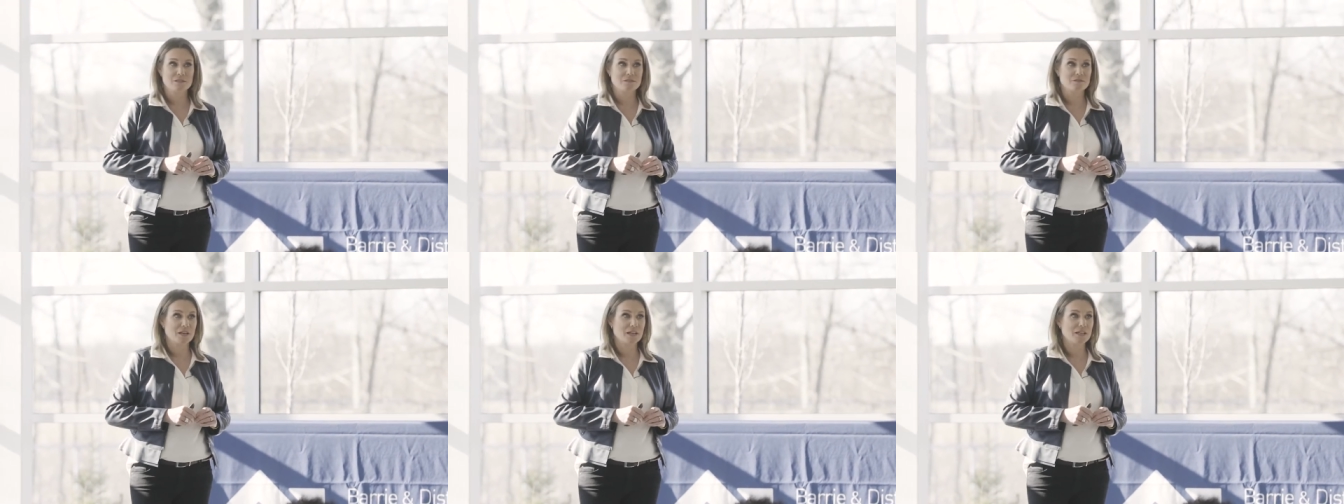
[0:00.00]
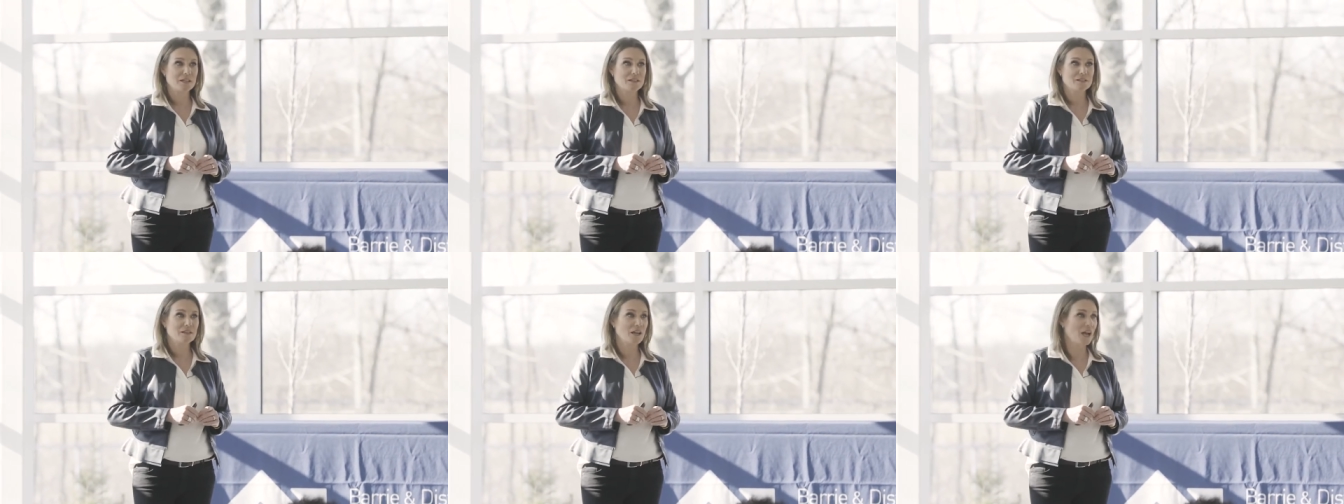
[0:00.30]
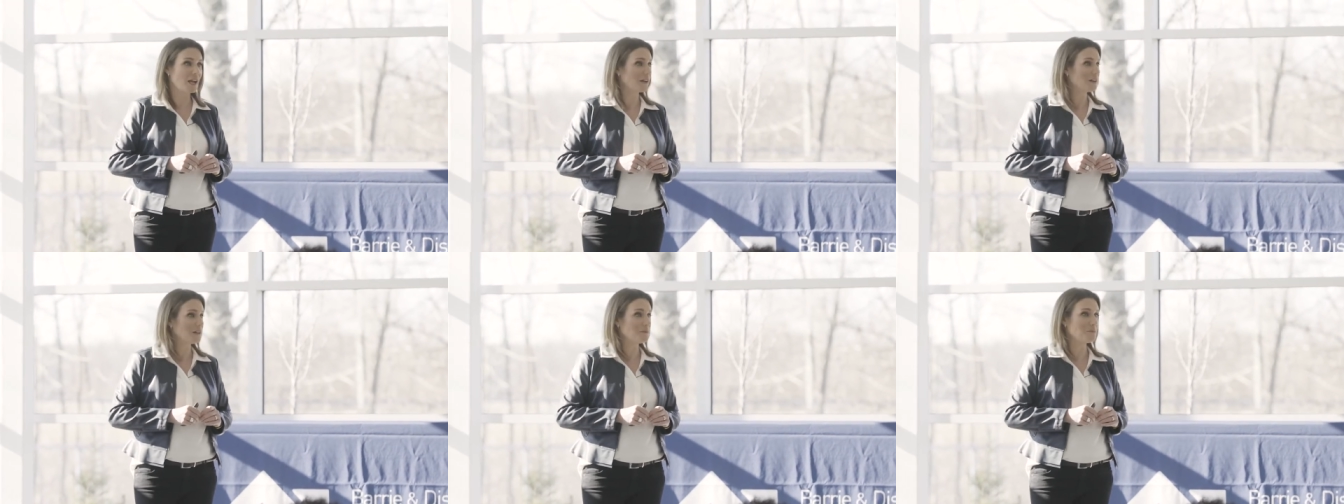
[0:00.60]
right?
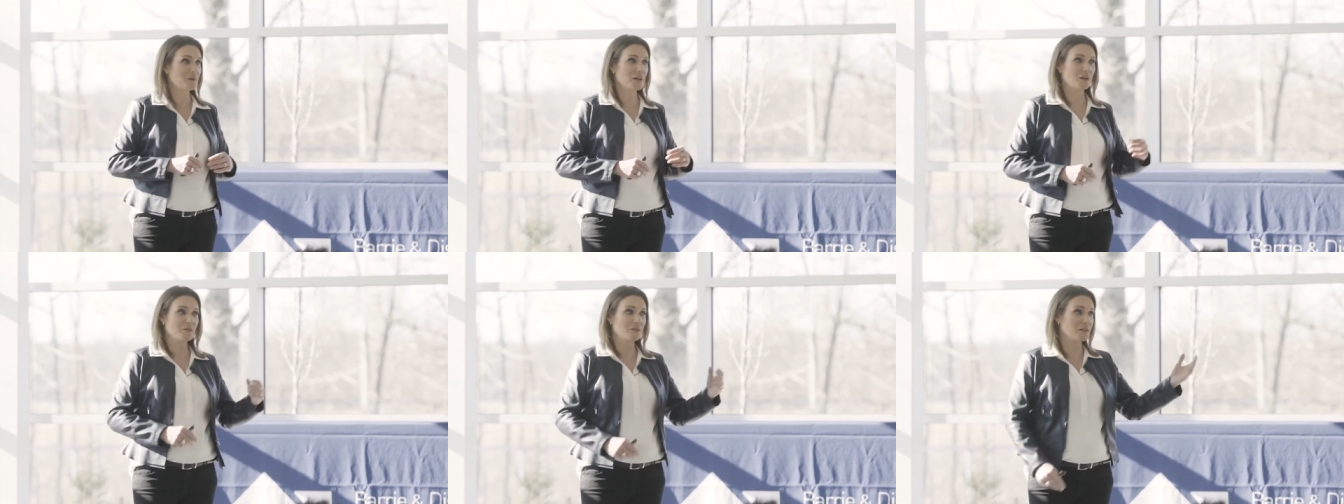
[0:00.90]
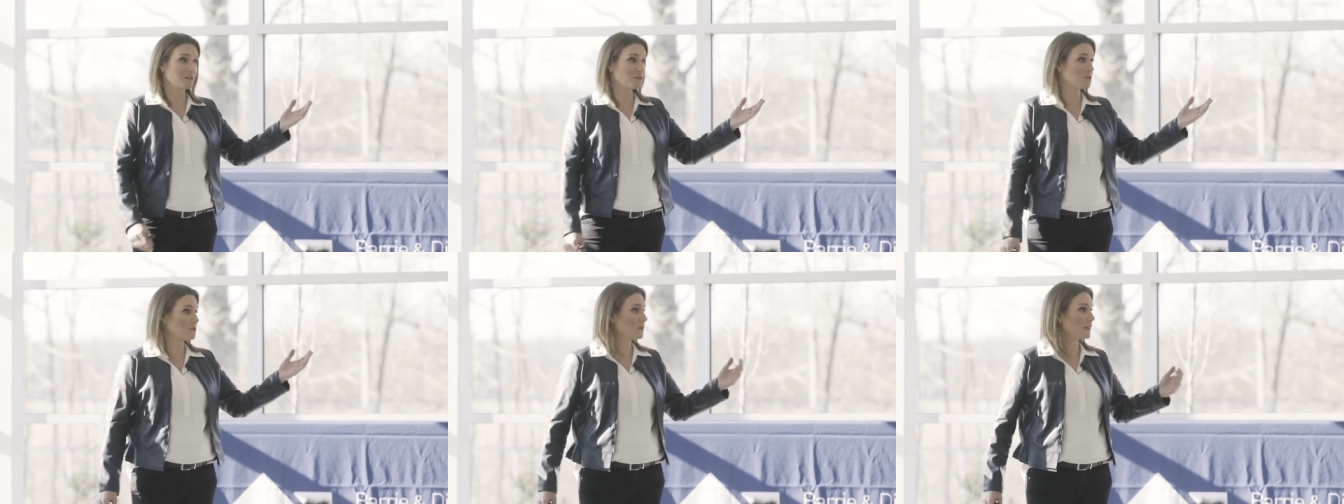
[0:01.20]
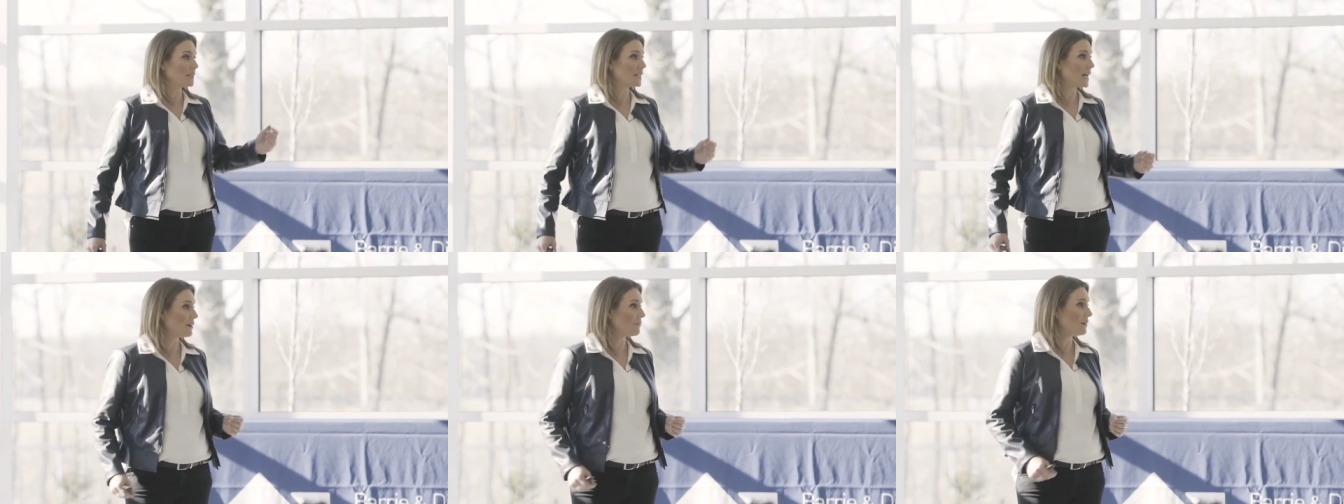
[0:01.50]
I couldn't be out there
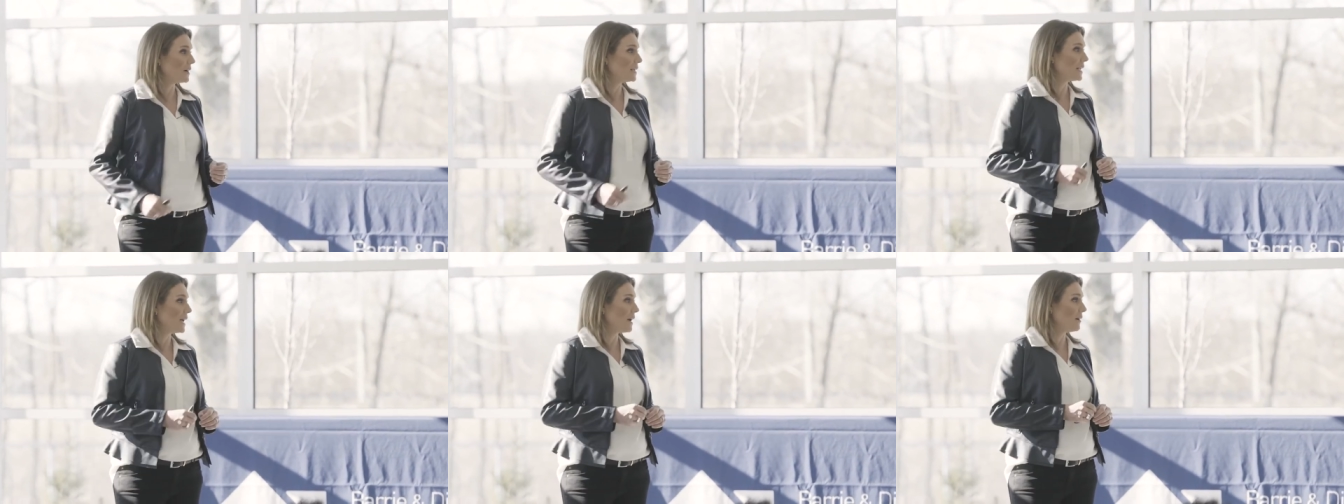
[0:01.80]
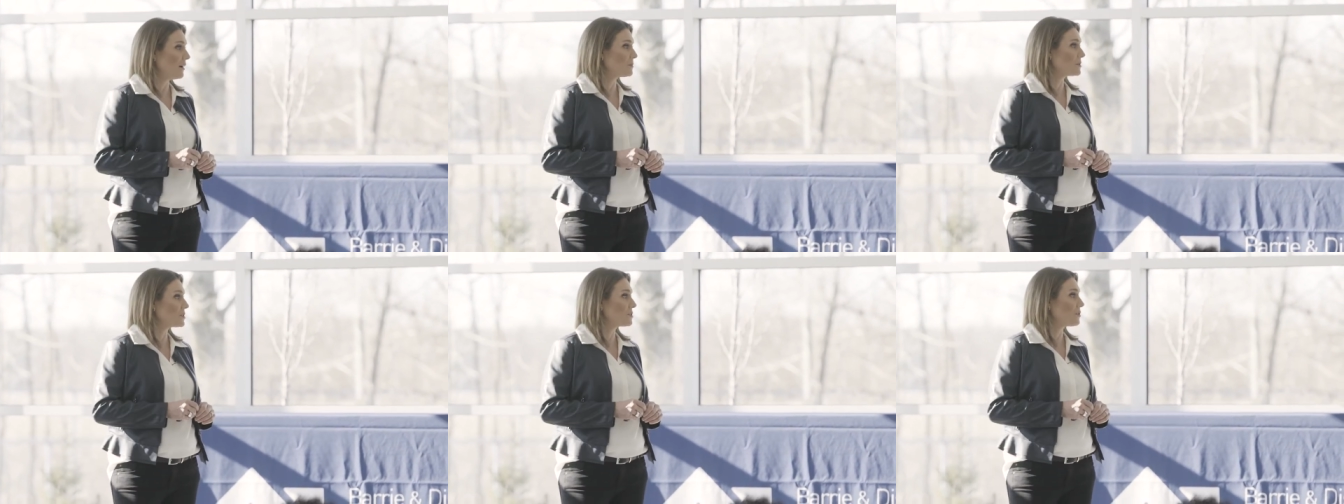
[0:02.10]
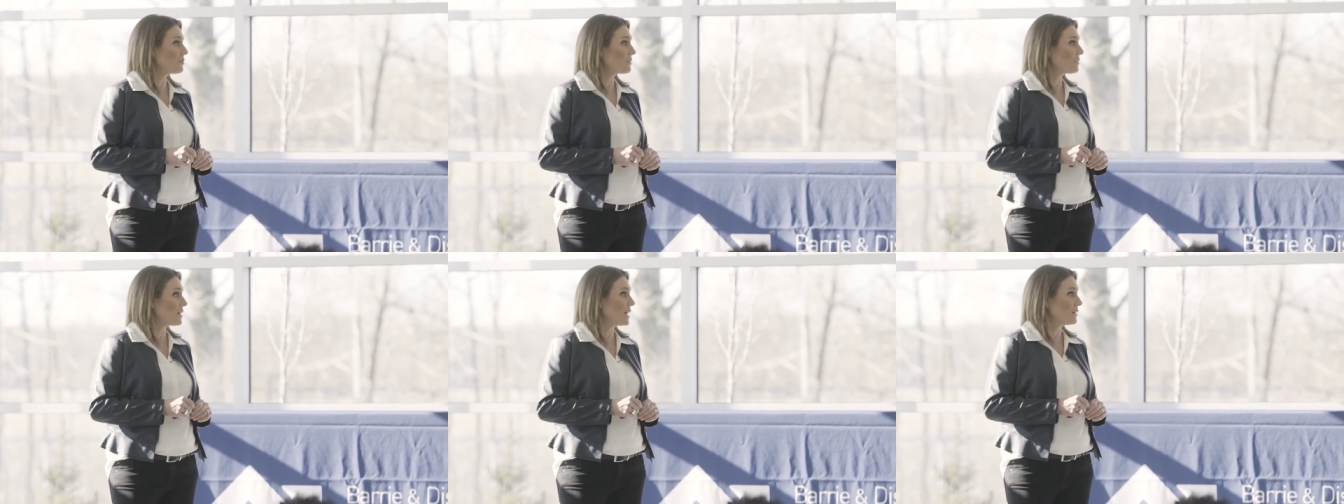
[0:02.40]
doing that right now. I'm
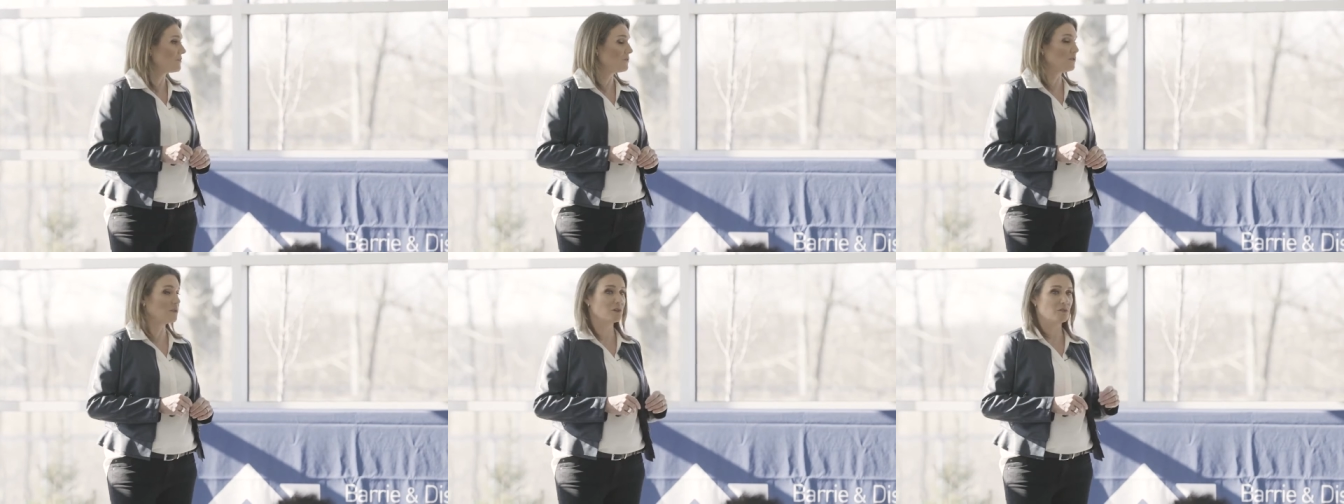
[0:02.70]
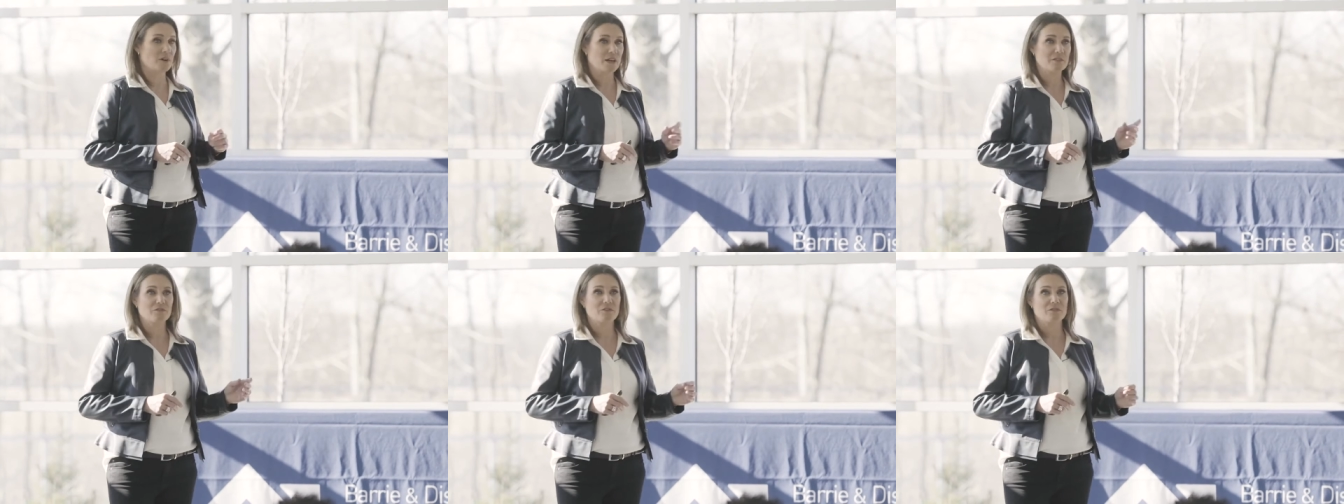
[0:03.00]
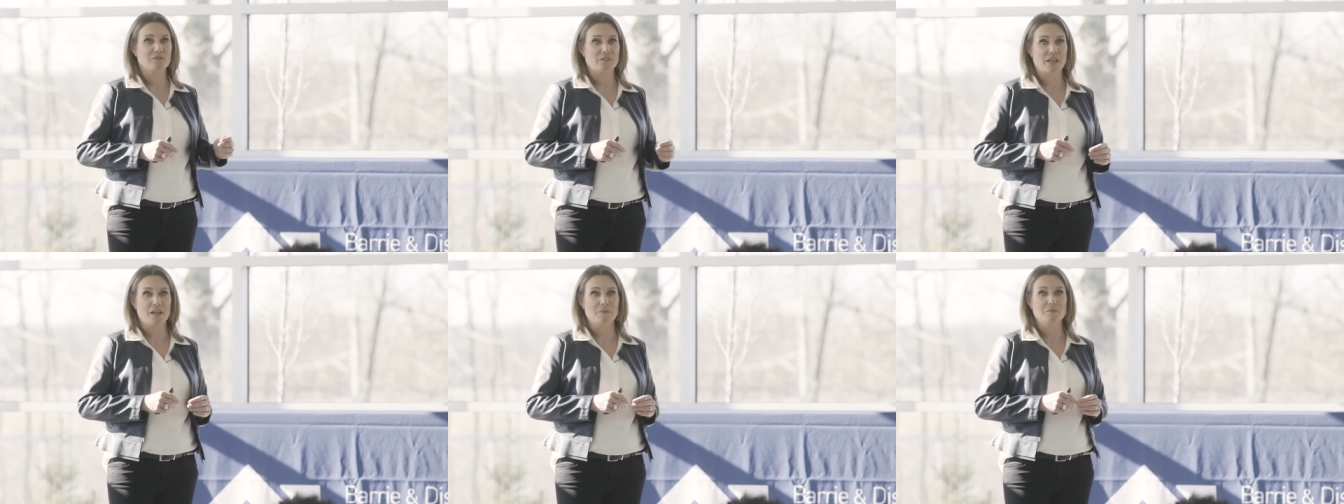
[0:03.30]
so thankful and
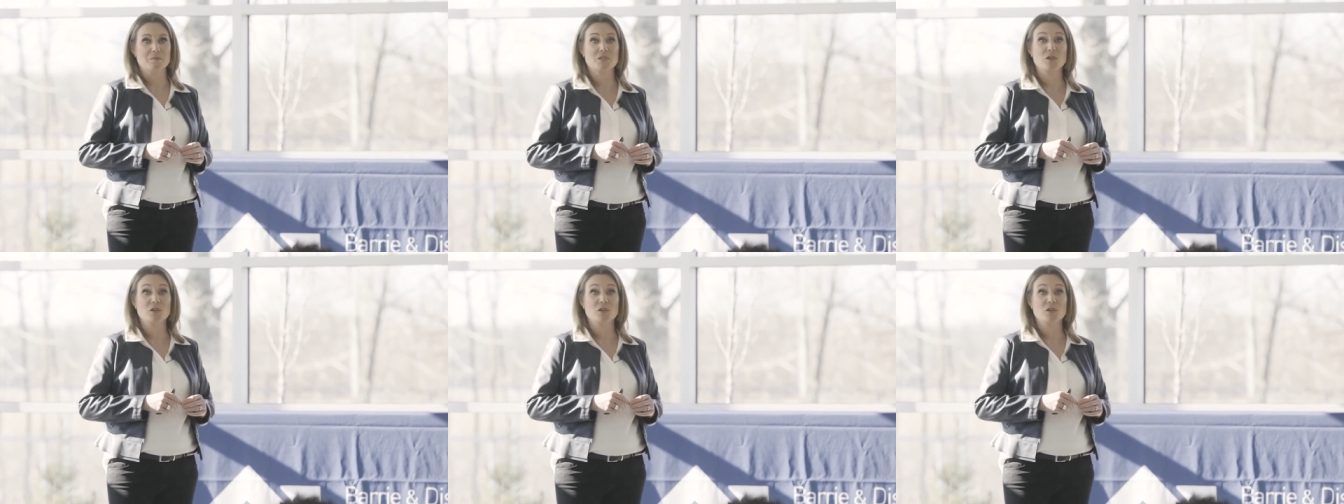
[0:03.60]
grateful for them.